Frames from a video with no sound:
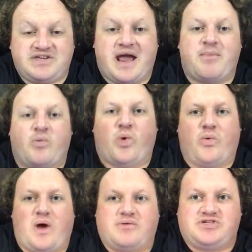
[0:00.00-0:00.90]
Cameron, what
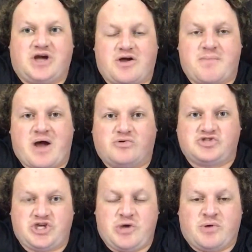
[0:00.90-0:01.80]
I was talking about was
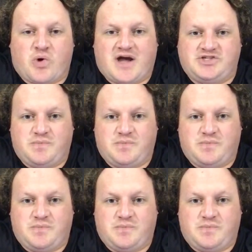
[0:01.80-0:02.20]
the human rights